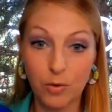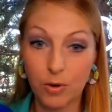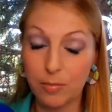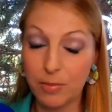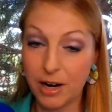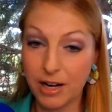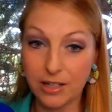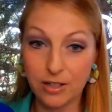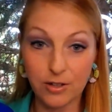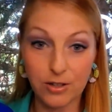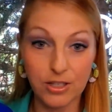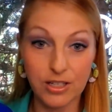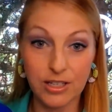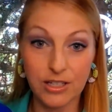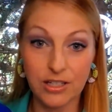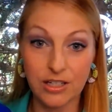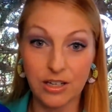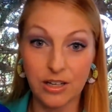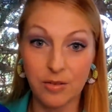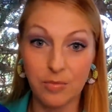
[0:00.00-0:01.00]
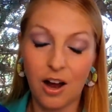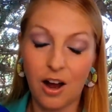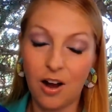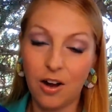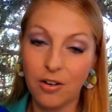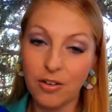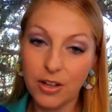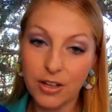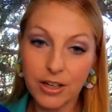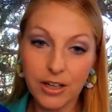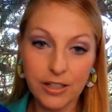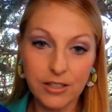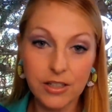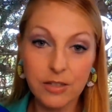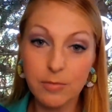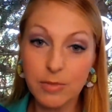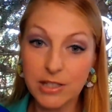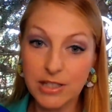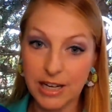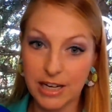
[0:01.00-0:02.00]
reminder system, all the
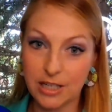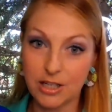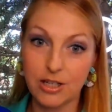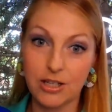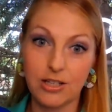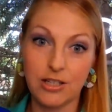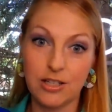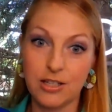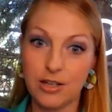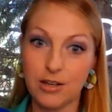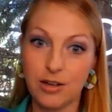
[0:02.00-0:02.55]
customizations.